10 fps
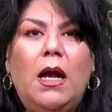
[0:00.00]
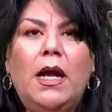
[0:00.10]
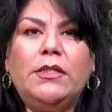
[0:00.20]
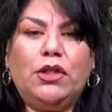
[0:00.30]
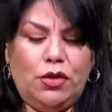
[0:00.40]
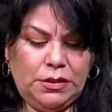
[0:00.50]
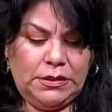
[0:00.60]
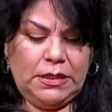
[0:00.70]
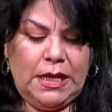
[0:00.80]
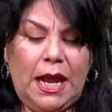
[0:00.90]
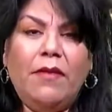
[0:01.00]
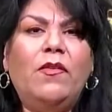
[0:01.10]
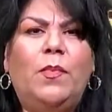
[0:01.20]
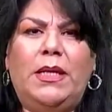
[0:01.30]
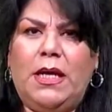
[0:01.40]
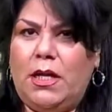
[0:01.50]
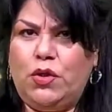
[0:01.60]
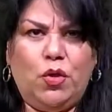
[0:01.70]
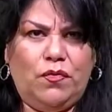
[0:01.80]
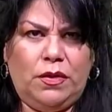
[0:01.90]
I started noticing that everybody got a
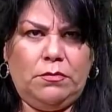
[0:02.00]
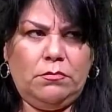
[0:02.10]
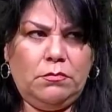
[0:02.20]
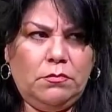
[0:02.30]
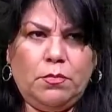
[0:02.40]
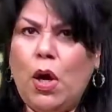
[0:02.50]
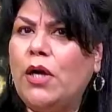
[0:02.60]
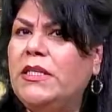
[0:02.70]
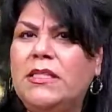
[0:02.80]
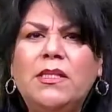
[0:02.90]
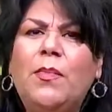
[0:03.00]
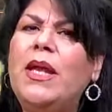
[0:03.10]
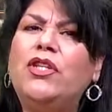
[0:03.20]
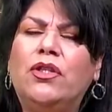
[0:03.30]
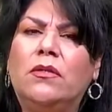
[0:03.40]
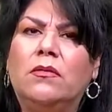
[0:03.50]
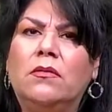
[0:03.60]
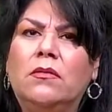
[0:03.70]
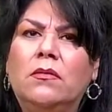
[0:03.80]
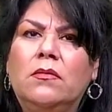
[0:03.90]
trophy. Participation
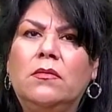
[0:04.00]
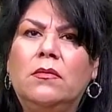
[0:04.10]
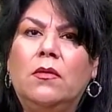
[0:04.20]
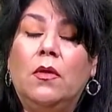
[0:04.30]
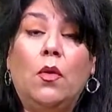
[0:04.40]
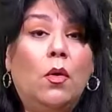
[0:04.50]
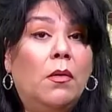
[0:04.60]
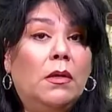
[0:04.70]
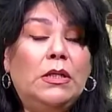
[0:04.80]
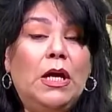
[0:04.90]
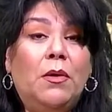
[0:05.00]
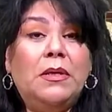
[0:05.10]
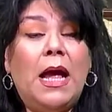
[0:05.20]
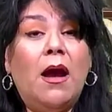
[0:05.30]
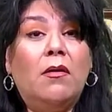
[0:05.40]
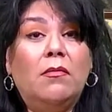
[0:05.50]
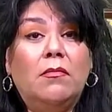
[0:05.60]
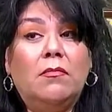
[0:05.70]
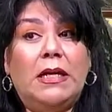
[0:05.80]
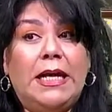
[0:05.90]
you know, now
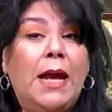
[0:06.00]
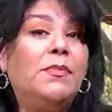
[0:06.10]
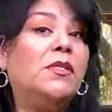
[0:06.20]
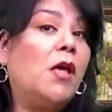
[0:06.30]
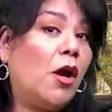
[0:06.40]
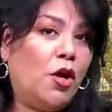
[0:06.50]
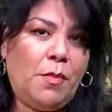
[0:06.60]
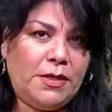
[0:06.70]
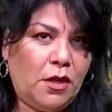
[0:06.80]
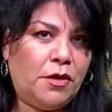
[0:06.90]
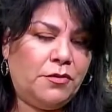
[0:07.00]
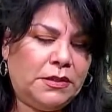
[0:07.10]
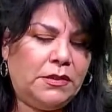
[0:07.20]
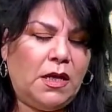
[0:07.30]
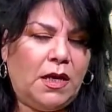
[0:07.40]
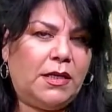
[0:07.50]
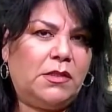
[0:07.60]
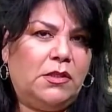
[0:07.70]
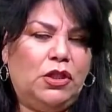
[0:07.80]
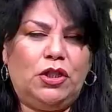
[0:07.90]
when it came to soccer, my daughter did not,
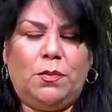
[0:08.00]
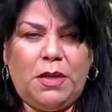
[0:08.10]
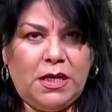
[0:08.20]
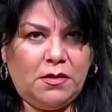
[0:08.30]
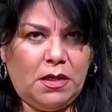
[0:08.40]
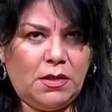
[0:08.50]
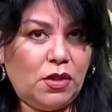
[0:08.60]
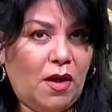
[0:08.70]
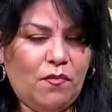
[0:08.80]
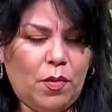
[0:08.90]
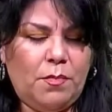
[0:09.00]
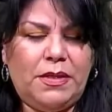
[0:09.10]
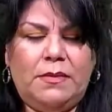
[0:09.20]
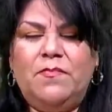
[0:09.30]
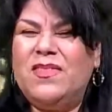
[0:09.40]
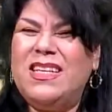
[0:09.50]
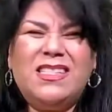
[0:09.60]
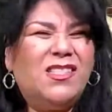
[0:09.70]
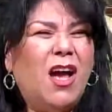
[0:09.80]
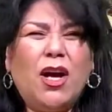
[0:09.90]
you know, she played a uh, softball, but
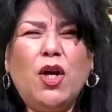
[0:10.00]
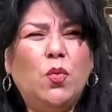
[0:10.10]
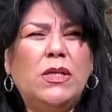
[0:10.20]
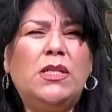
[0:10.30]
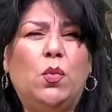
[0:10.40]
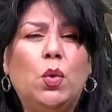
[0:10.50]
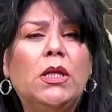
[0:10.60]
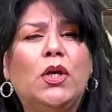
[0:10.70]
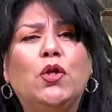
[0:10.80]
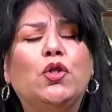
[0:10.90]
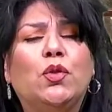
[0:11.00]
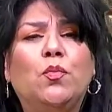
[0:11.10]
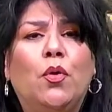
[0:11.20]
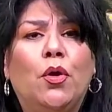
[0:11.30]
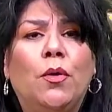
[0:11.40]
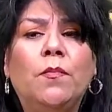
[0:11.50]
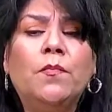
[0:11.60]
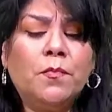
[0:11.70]
soccer wasn't really her sport.